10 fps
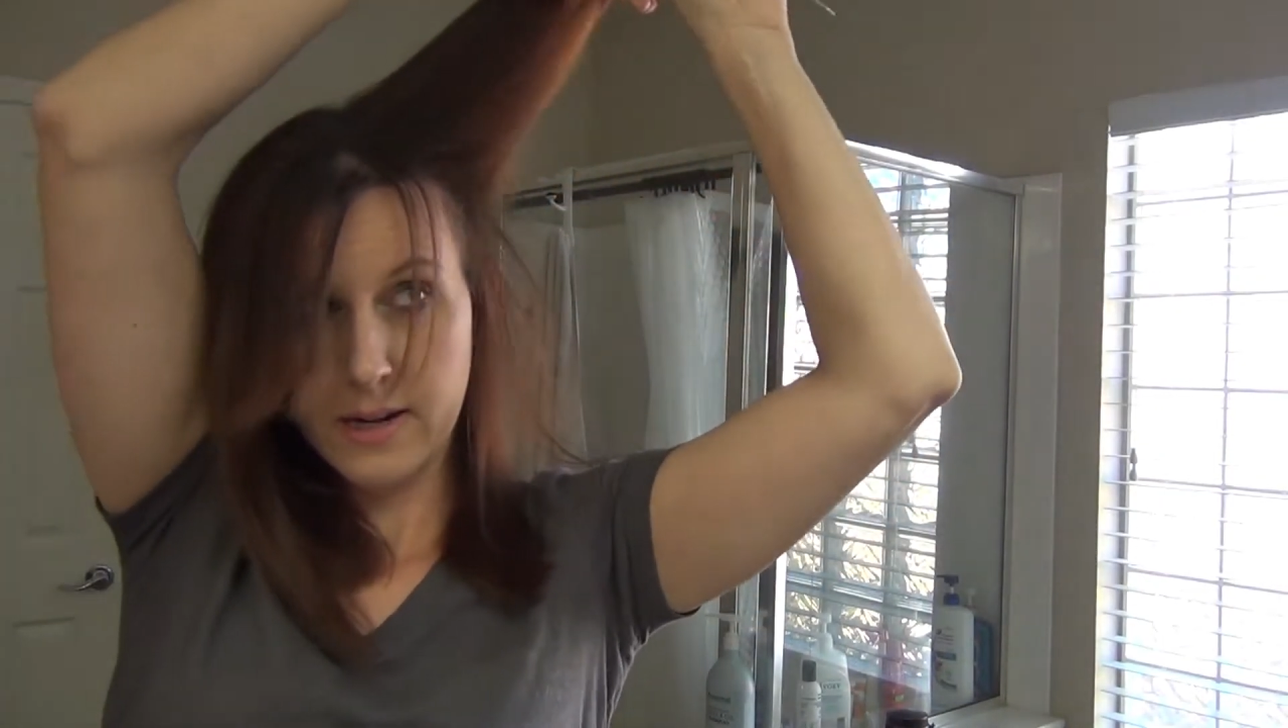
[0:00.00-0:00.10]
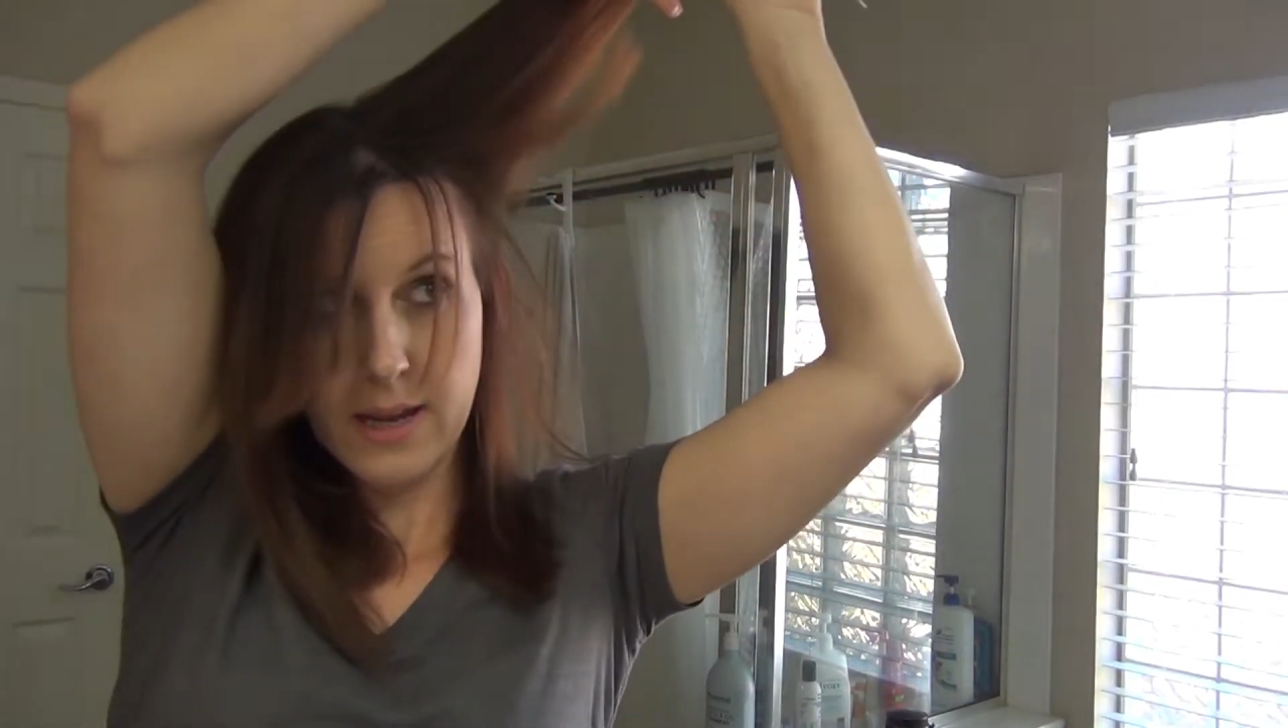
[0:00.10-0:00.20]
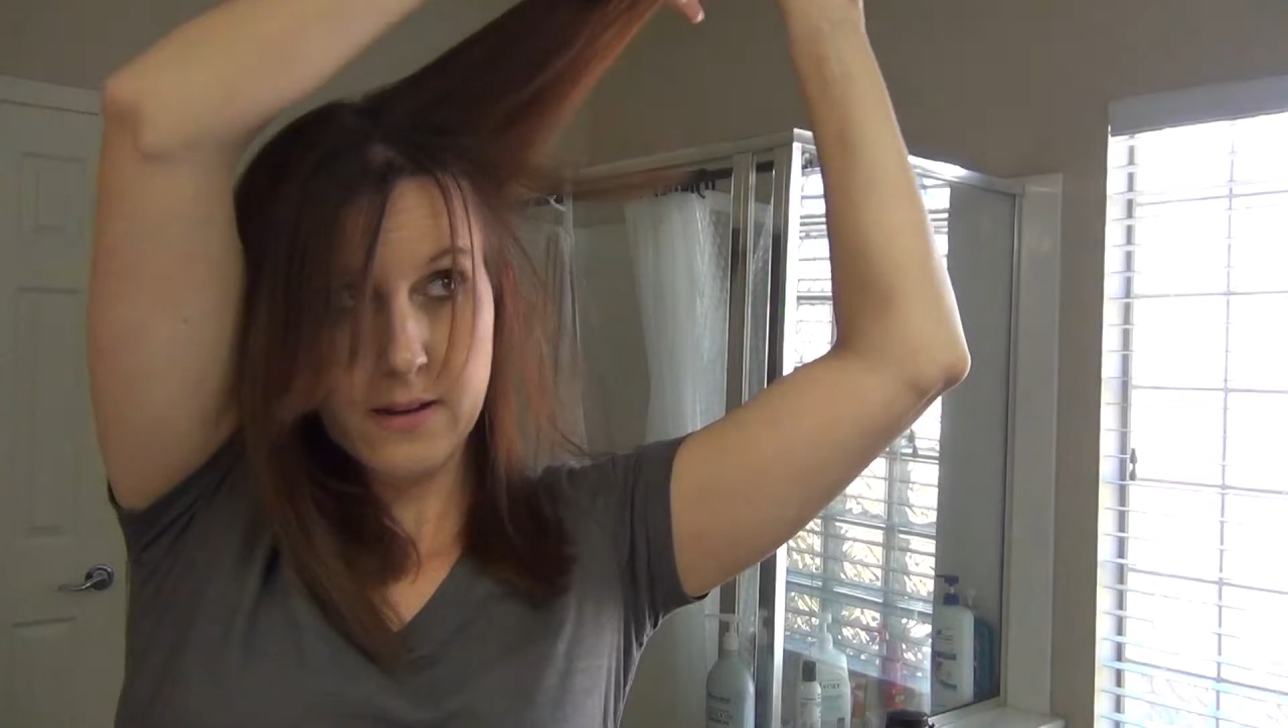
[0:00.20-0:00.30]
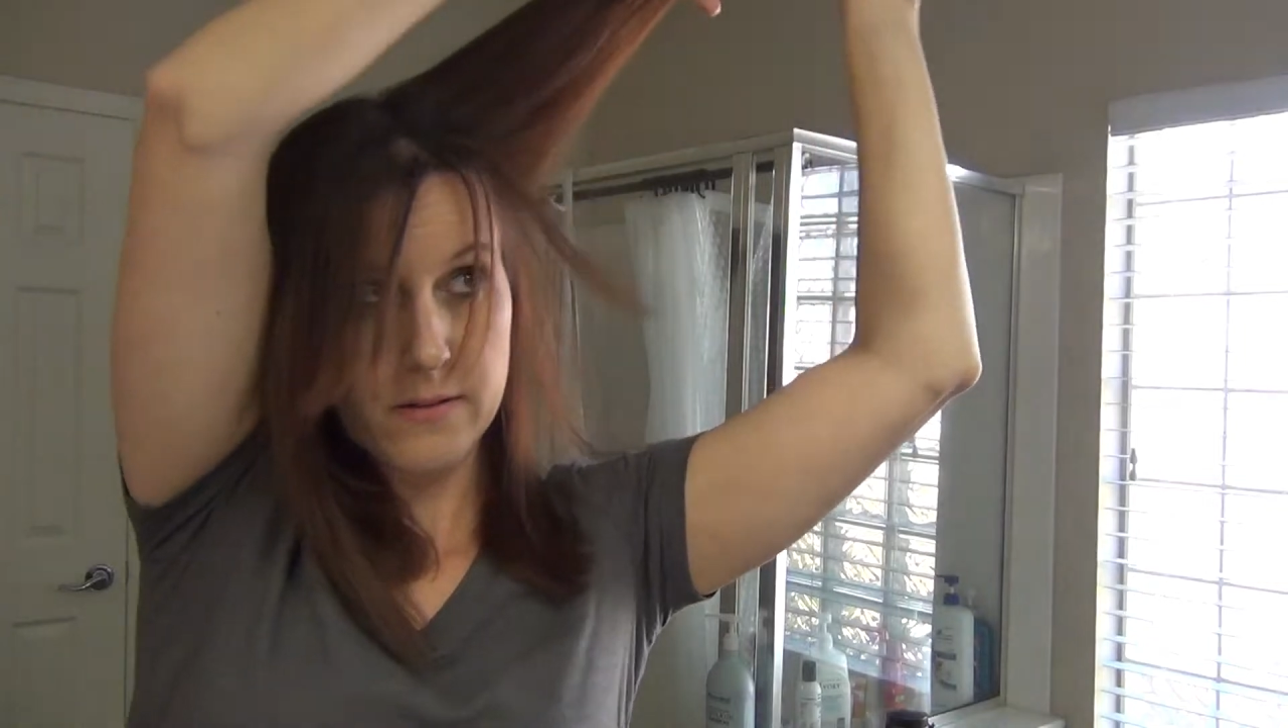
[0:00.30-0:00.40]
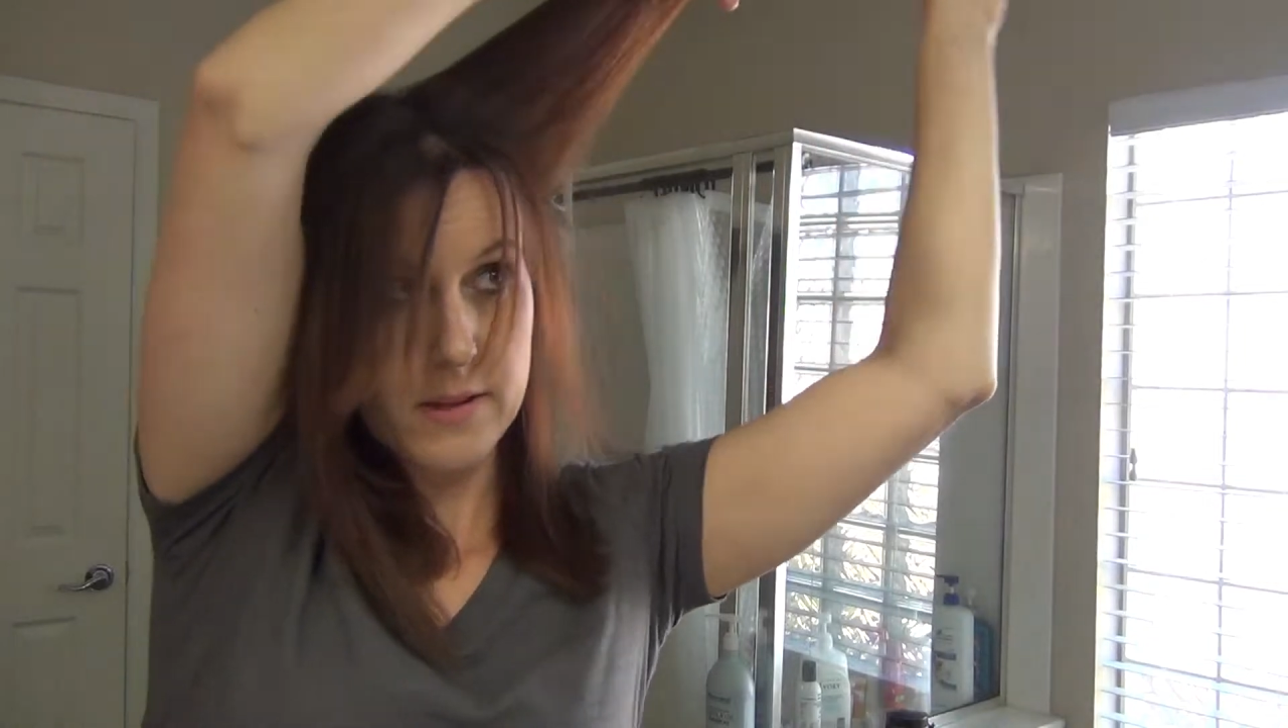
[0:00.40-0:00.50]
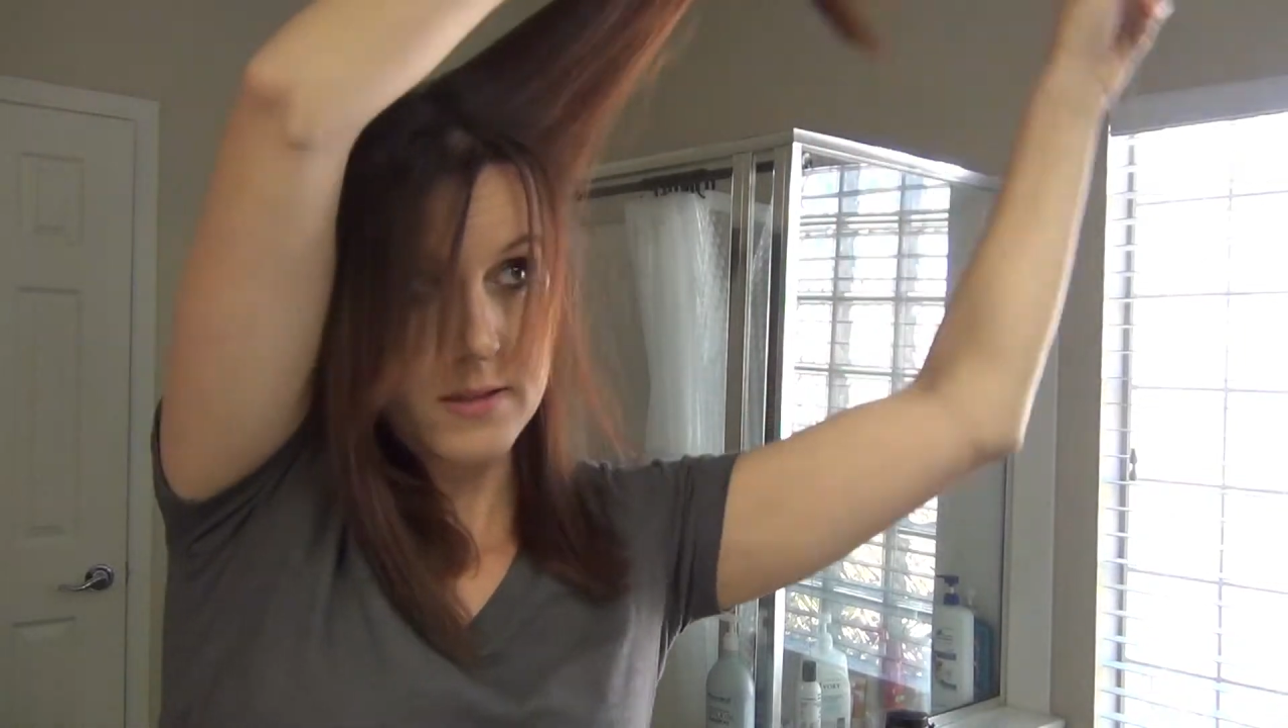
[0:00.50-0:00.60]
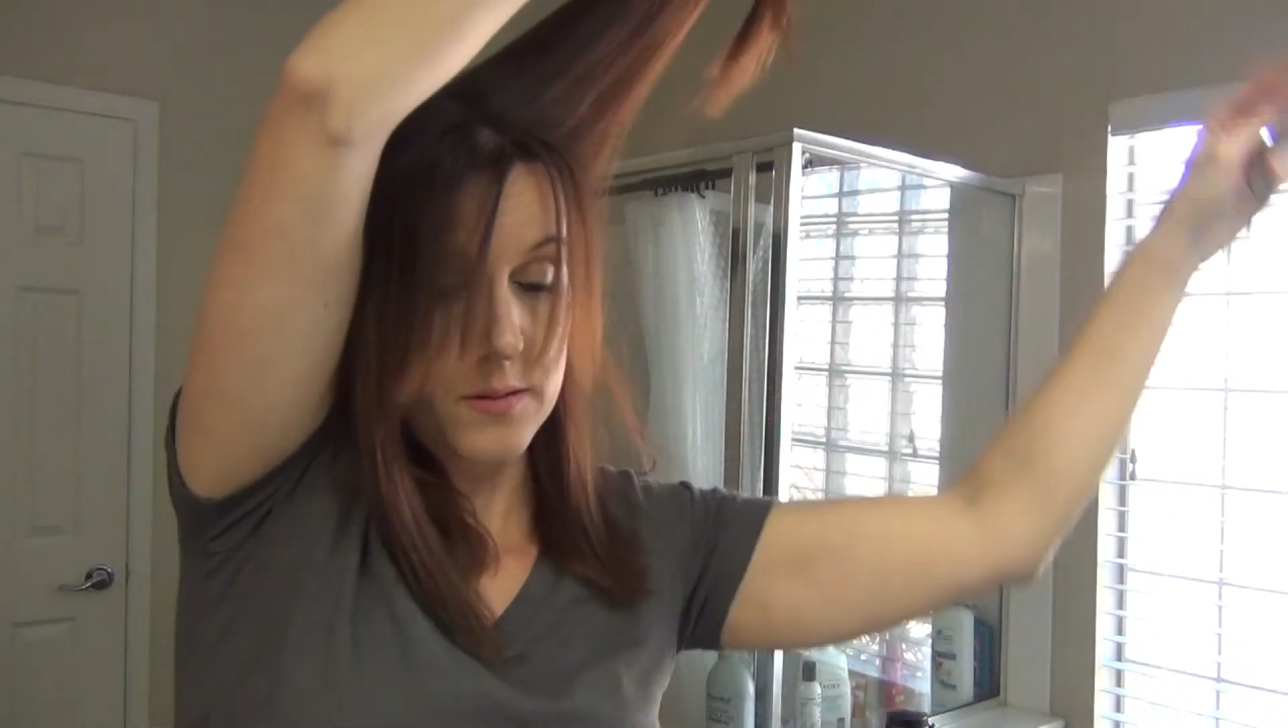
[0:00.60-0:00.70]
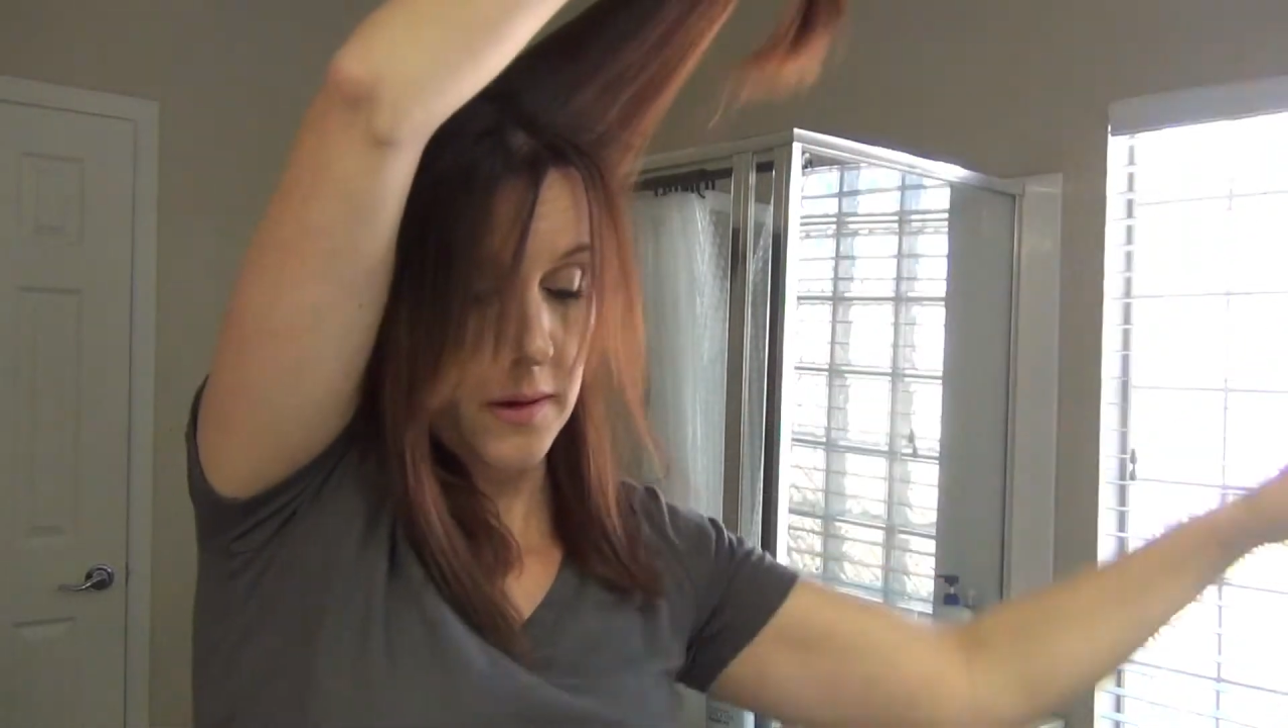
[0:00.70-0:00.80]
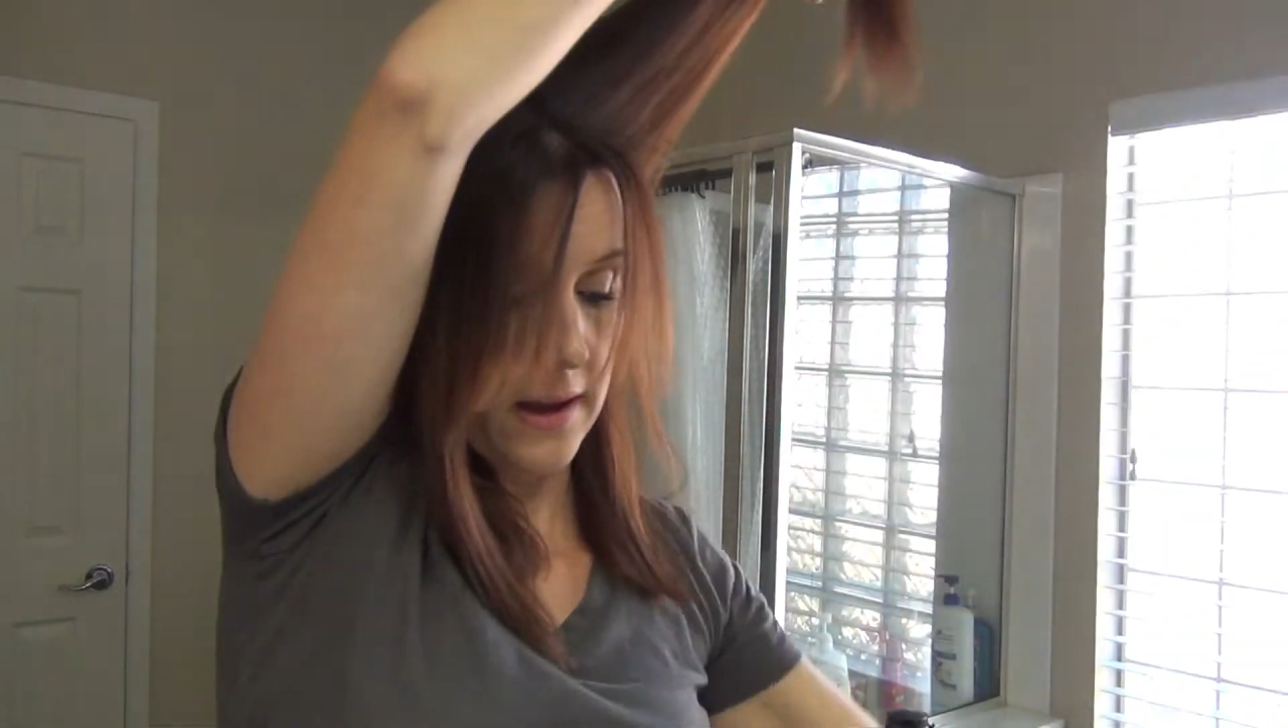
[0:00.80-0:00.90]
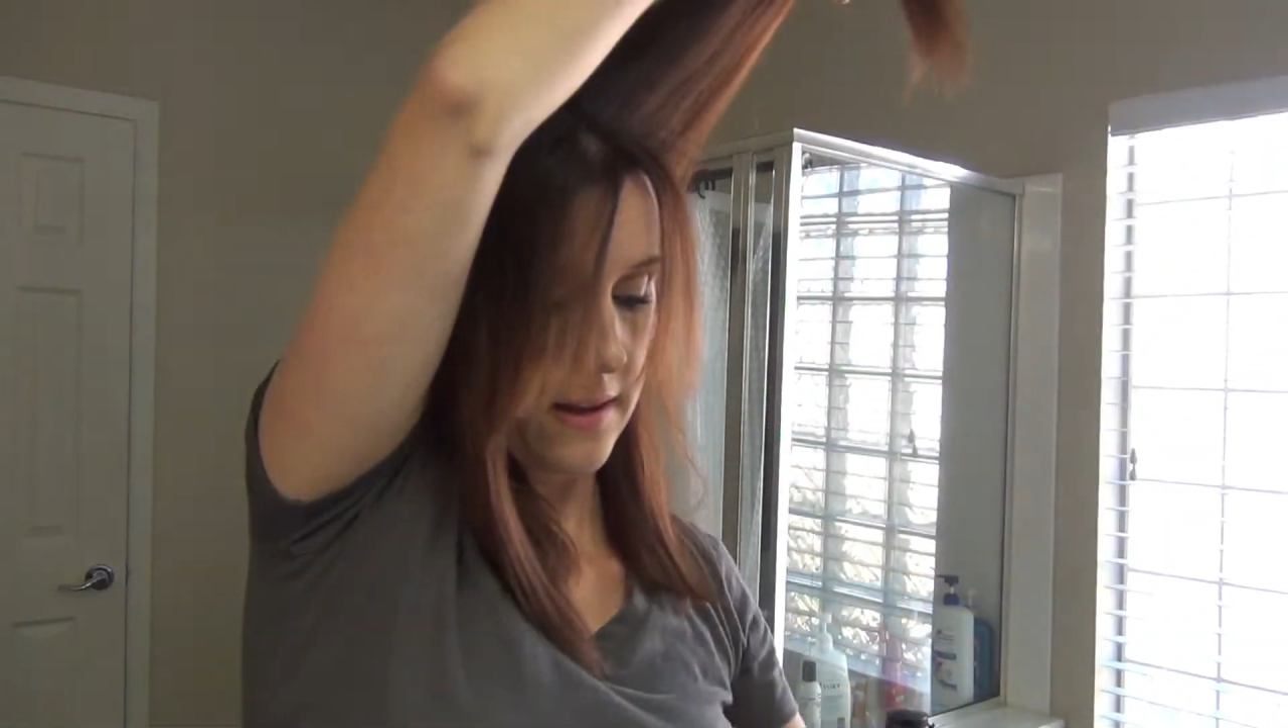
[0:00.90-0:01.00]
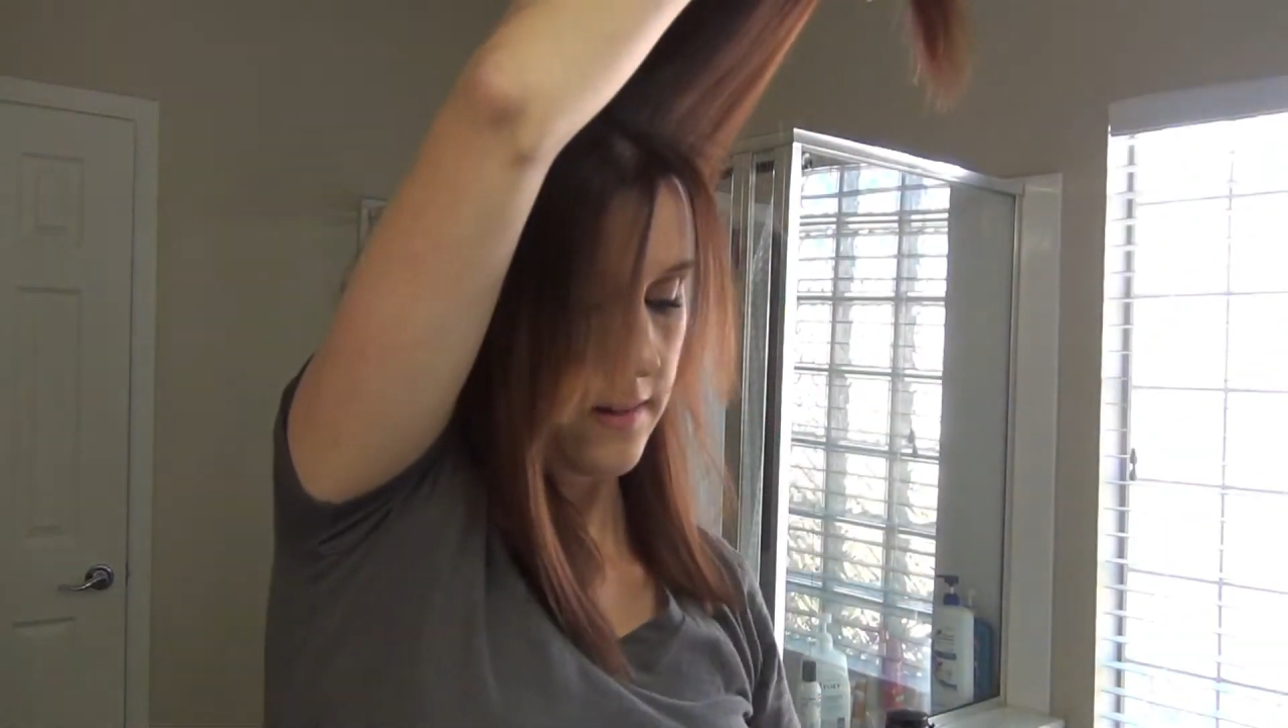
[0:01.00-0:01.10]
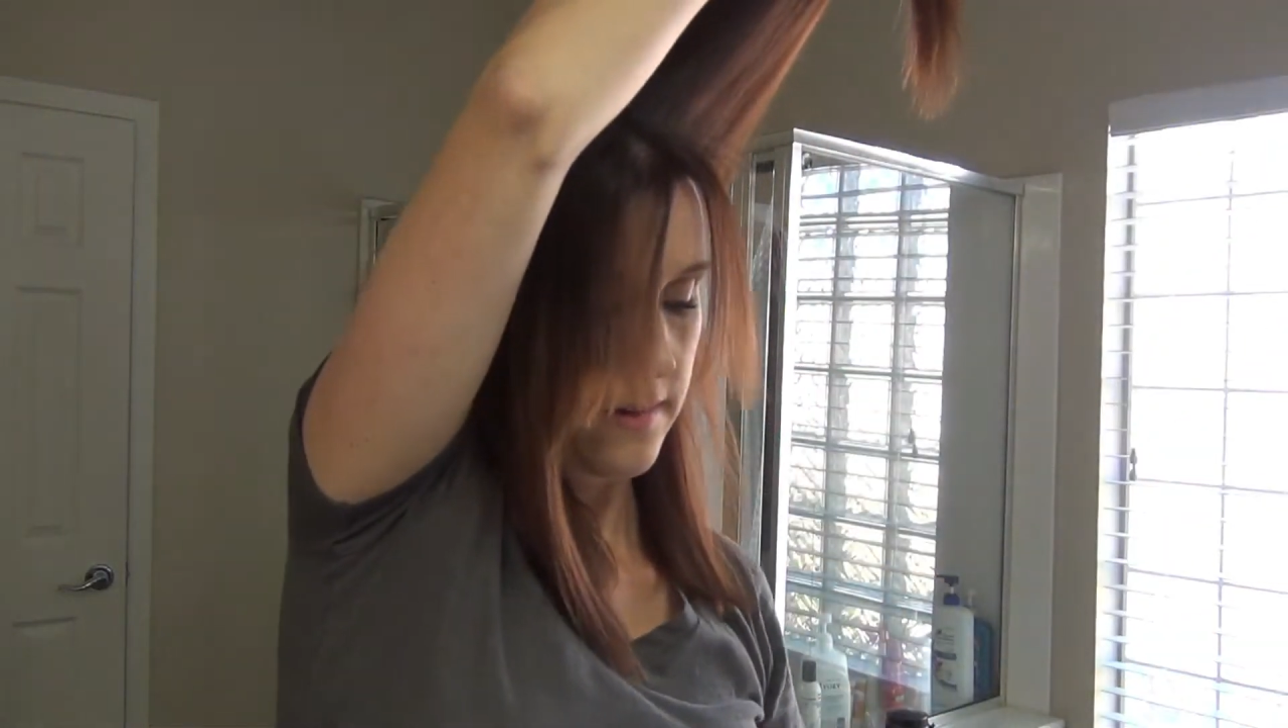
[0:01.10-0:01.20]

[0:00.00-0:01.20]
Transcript: angle this way.